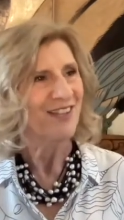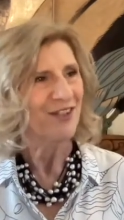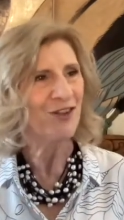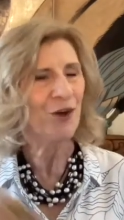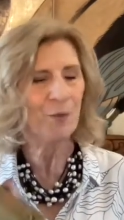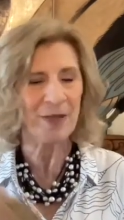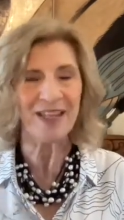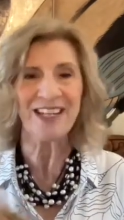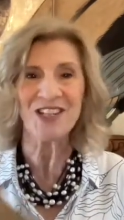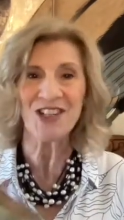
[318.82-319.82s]
Not
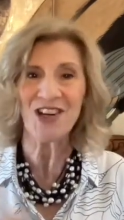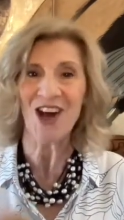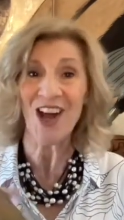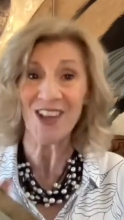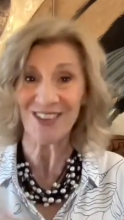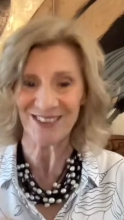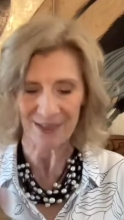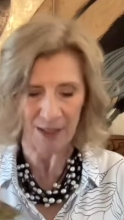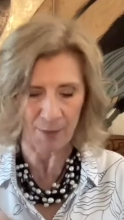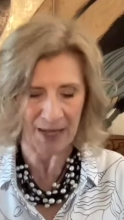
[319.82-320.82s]
being in denial
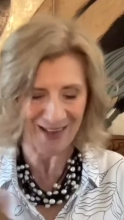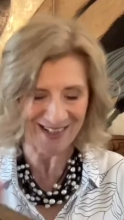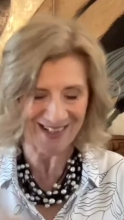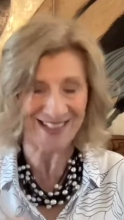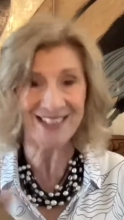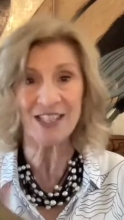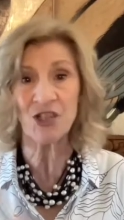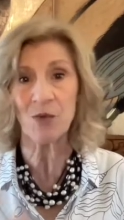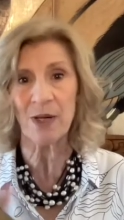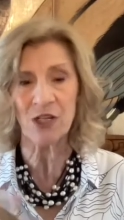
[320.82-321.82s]
about
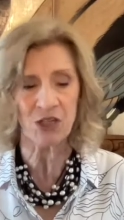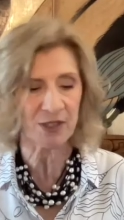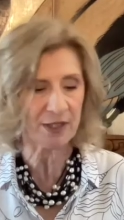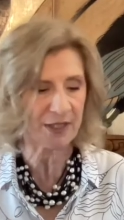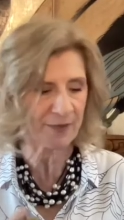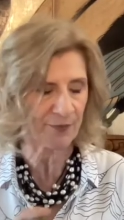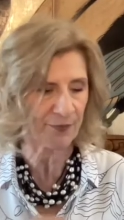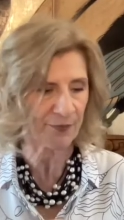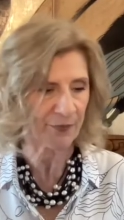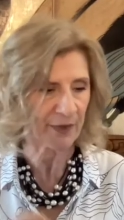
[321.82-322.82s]
situations
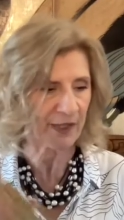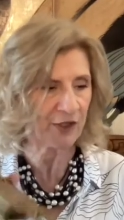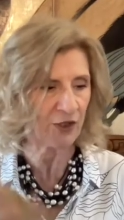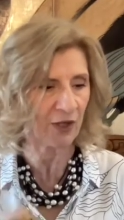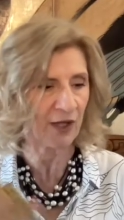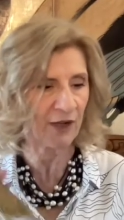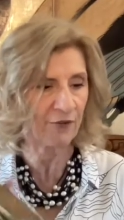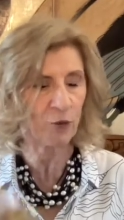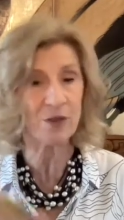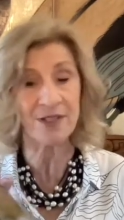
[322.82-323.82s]
in your life
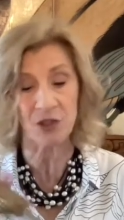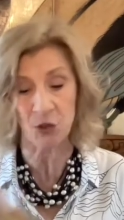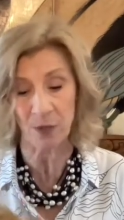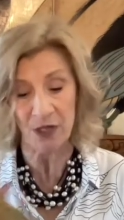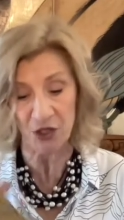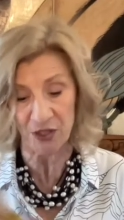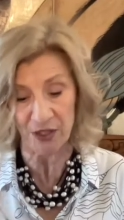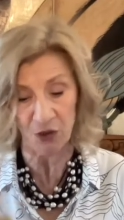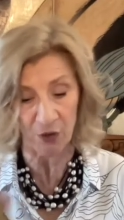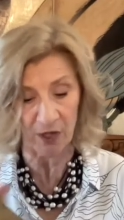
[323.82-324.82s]
or situation
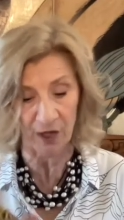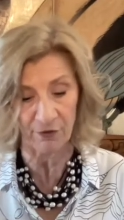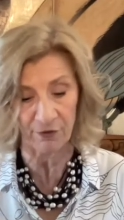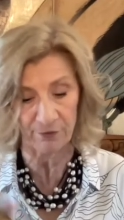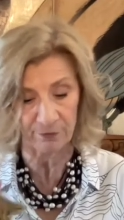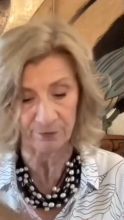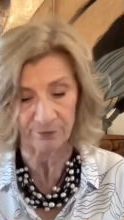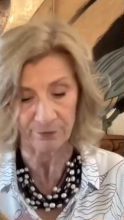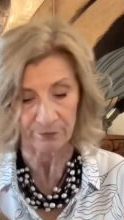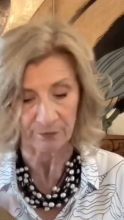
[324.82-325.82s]
in your life.
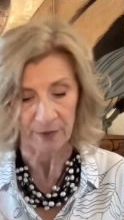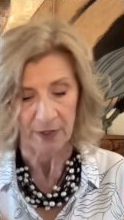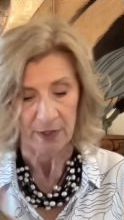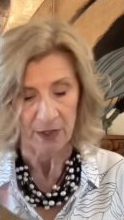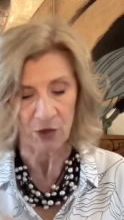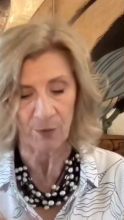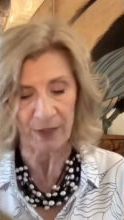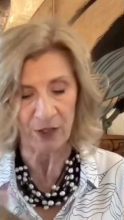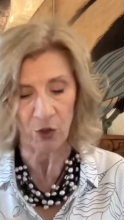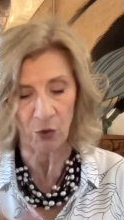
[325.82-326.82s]
You're
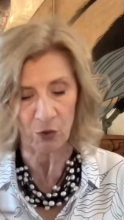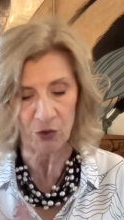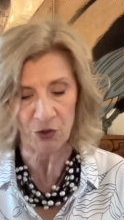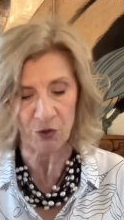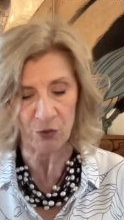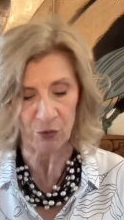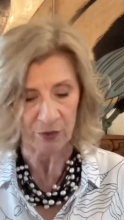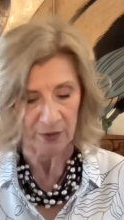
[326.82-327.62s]
being called to